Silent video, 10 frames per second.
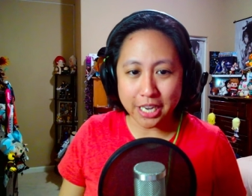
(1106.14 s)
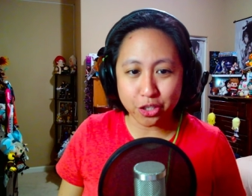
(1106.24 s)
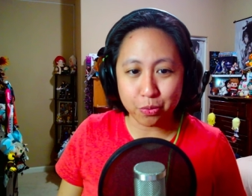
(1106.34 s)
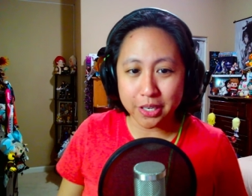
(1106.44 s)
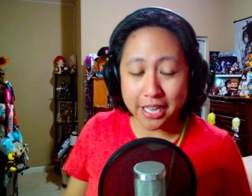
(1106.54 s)
I
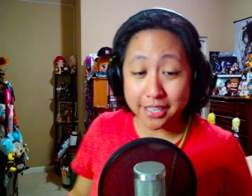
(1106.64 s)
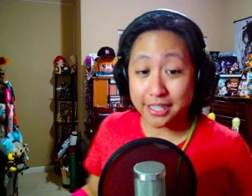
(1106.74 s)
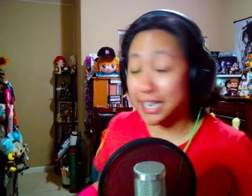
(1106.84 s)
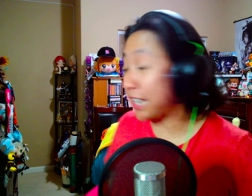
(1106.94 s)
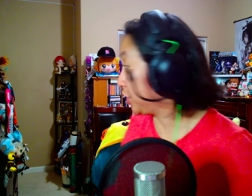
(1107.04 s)
just
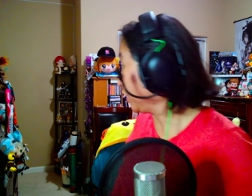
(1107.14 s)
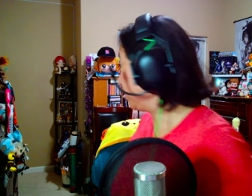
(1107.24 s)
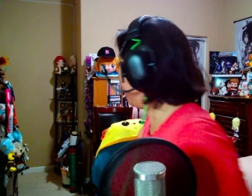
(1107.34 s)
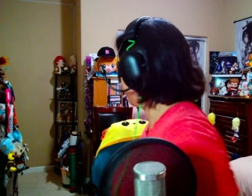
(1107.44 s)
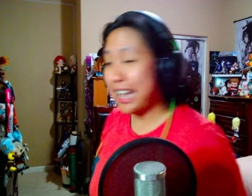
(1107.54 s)
realized that I
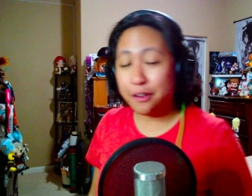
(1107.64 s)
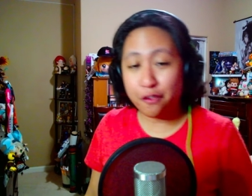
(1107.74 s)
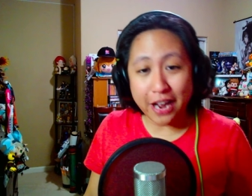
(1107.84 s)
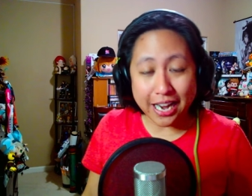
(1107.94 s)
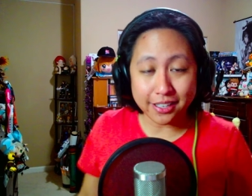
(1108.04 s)
do, in
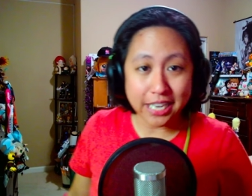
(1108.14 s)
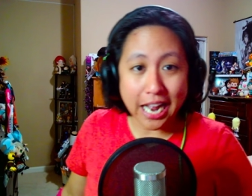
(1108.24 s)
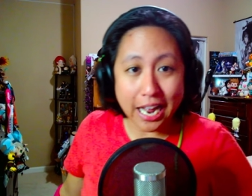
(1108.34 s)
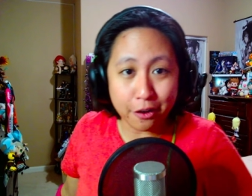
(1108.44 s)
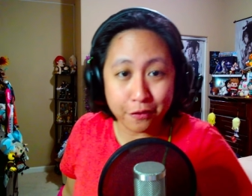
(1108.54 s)
fact,
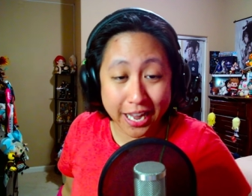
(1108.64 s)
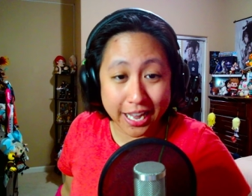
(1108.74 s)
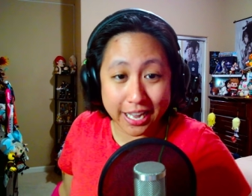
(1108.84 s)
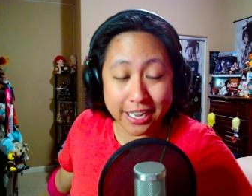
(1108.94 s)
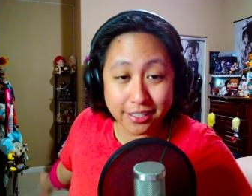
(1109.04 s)
have
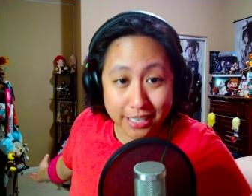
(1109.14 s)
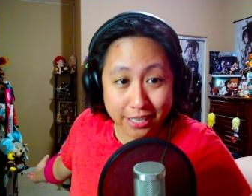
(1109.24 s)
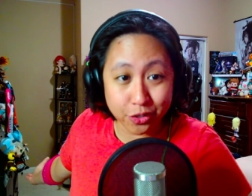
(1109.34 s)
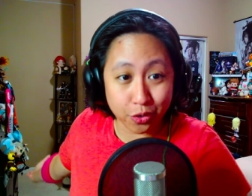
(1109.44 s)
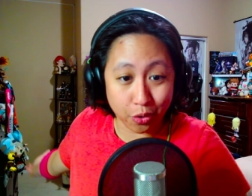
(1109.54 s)
a
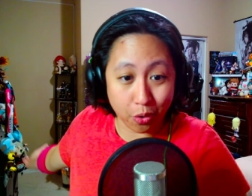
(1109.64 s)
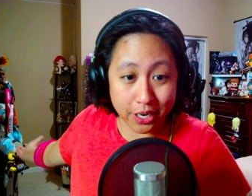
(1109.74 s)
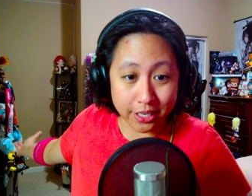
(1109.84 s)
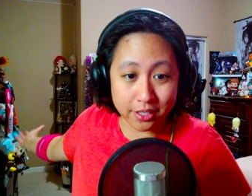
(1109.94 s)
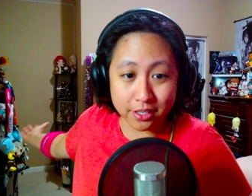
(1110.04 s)

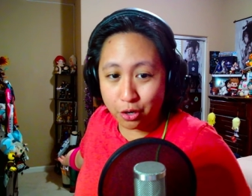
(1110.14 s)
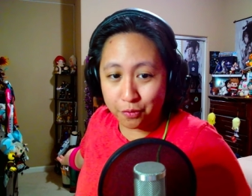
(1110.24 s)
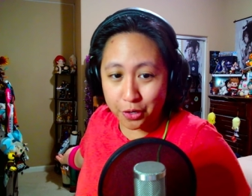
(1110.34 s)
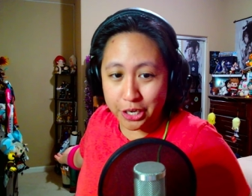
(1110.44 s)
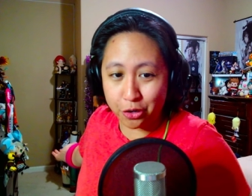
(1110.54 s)
Nendoroid
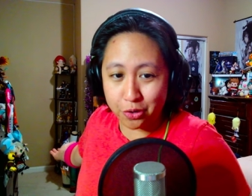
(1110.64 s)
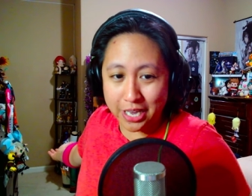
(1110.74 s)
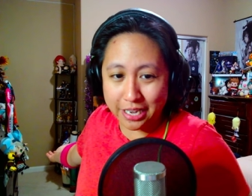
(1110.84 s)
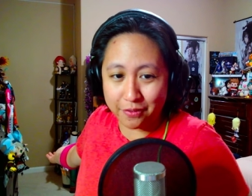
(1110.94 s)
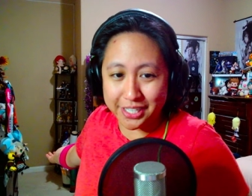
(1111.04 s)
over here. You
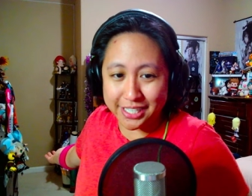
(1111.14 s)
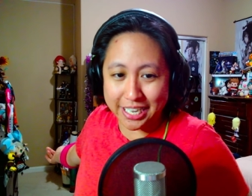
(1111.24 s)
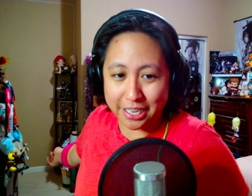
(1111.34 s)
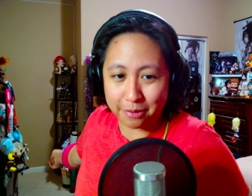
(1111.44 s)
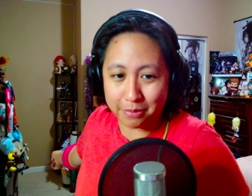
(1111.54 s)
can't even
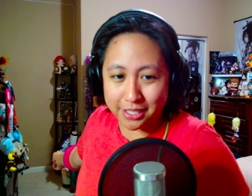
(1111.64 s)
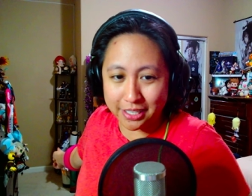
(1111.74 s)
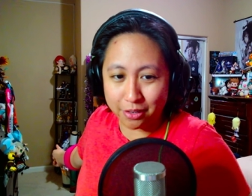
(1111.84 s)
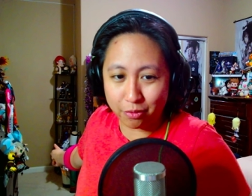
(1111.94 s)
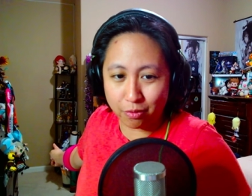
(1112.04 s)
see him. He's
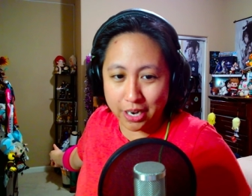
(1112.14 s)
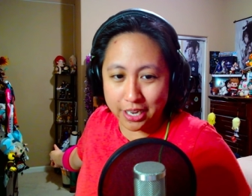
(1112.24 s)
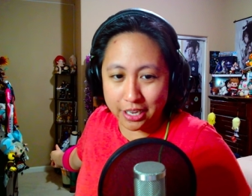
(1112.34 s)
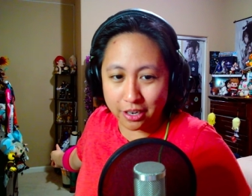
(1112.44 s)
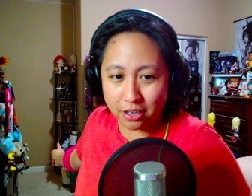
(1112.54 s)
like
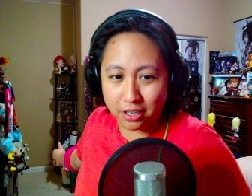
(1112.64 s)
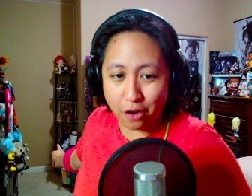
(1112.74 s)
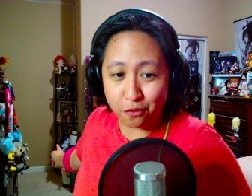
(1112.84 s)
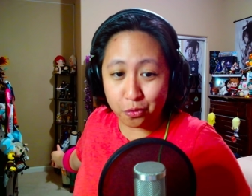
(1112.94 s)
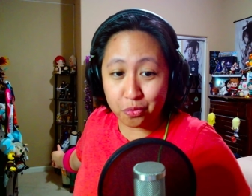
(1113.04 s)
right here.
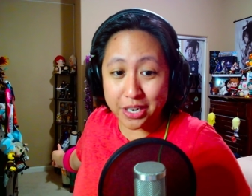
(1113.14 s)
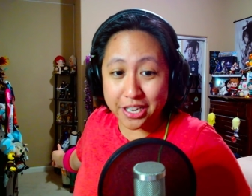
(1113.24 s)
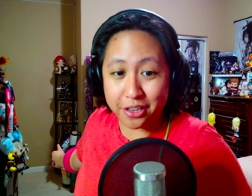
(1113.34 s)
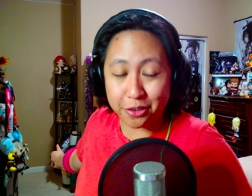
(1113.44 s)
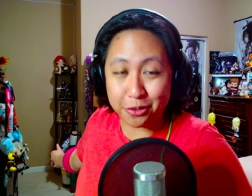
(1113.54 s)
Of
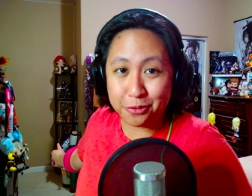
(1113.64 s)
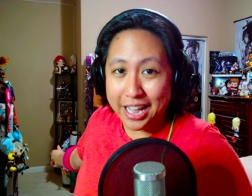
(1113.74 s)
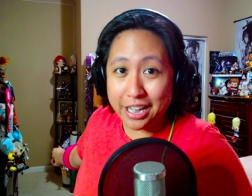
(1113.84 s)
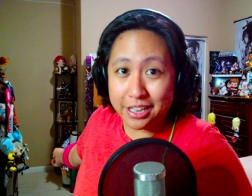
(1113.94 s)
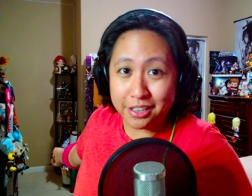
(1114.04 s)
Riku.
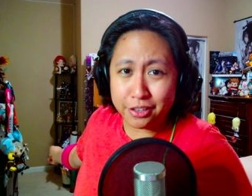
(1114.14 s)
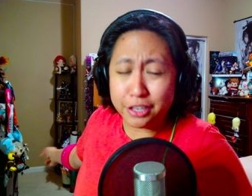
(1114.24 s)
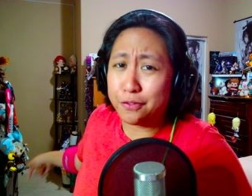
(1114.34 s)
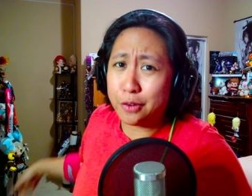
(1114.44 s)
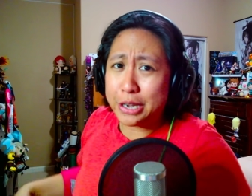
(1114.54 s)

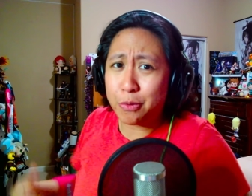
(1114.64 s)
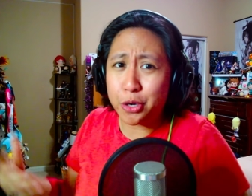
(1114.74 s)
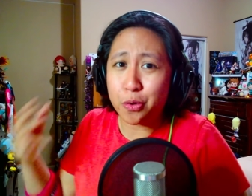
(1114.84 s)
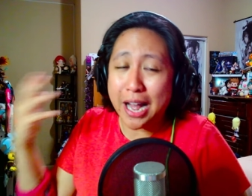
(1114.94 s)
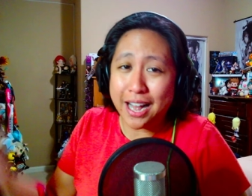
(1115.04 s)
And for
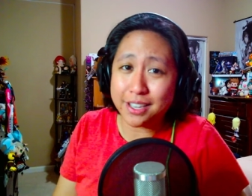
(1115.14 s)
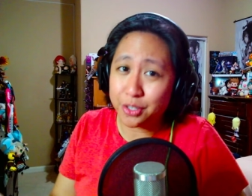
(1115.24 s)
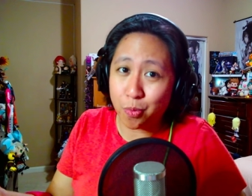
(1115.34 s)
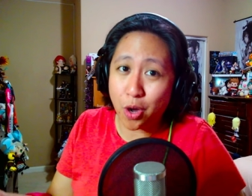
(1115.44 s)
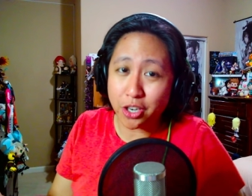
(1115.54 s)
anyone who
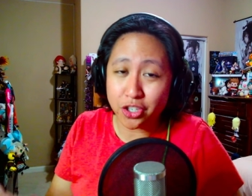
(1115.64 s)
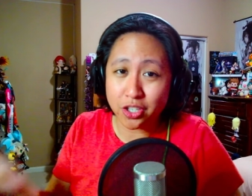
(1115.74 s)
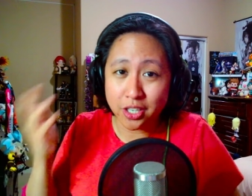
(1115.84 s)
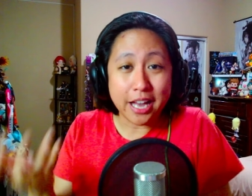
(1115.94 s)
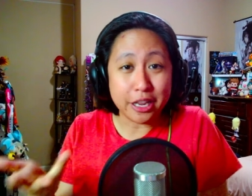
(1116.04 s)
has
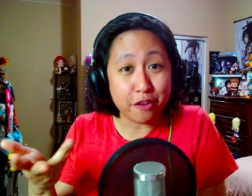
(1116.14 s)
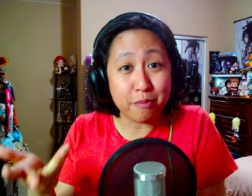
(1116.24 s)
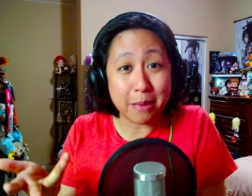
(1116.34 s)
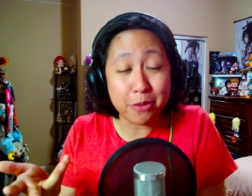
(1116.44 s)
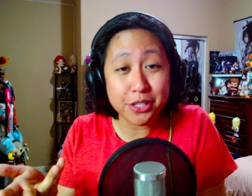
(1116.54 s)
watched any
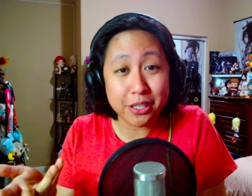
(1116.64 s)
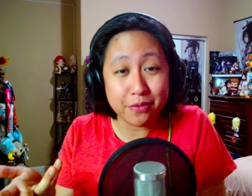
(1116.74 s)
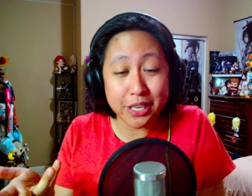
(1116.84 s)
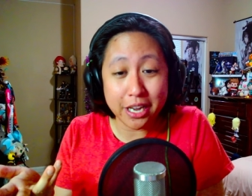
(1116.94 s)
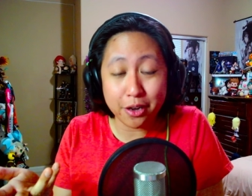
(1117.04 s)
of my music
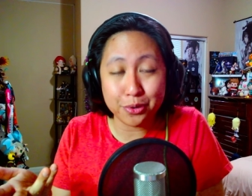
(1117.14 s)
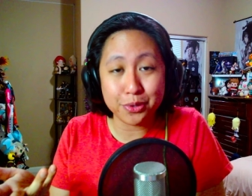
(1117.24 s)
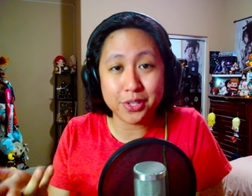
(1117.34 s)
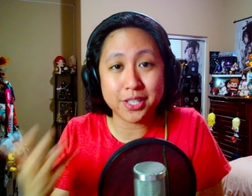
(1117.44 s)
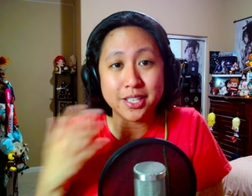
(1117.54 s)

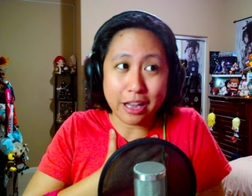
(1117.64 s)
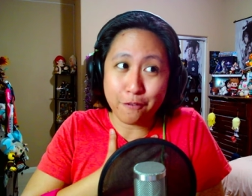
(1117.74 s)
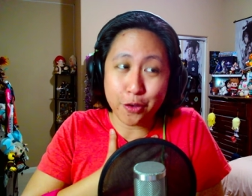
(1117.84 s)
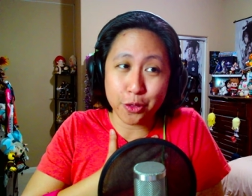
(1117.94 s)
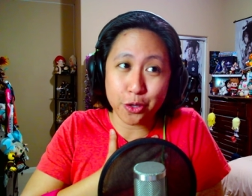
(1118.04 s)
videos,
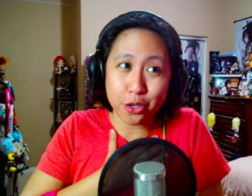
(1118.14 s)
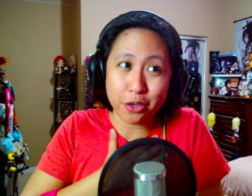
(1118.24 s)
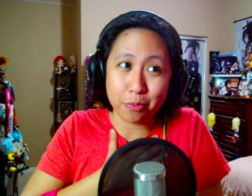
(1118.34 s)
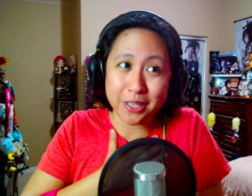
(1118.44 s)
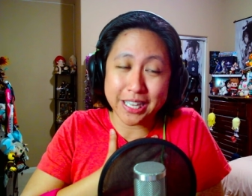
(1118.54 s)
if you
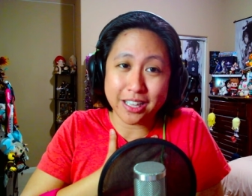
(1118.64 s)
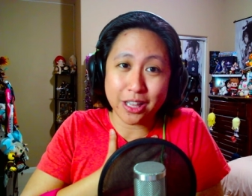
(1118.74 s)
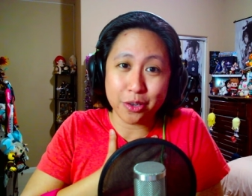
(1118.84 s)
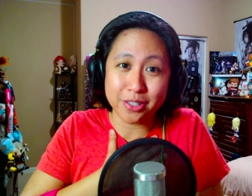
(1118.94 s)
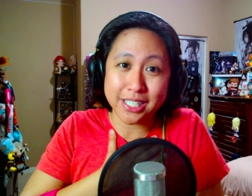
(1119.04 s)
look really
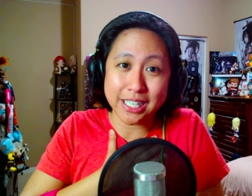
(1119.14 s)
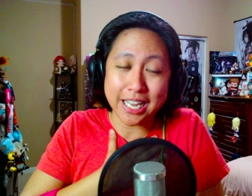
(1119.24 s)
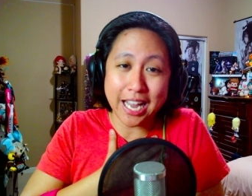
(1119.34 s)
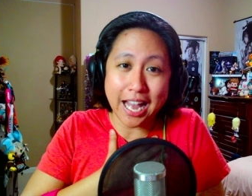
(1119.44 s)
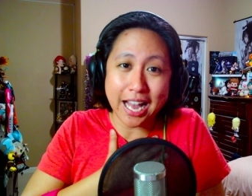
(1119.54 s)

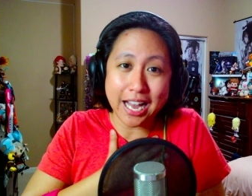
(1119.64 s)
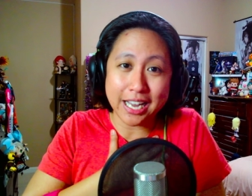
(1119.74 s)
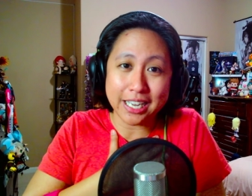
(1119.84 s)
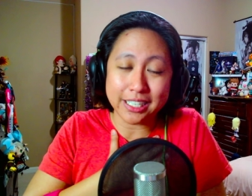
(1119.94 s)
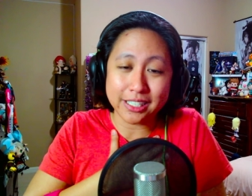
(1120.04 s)
closely
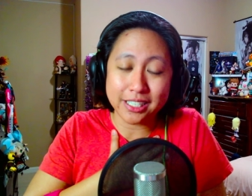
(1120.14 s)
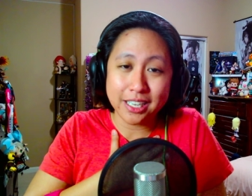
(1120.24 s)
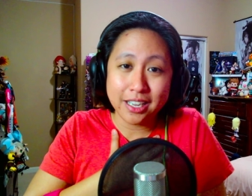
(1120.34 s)
at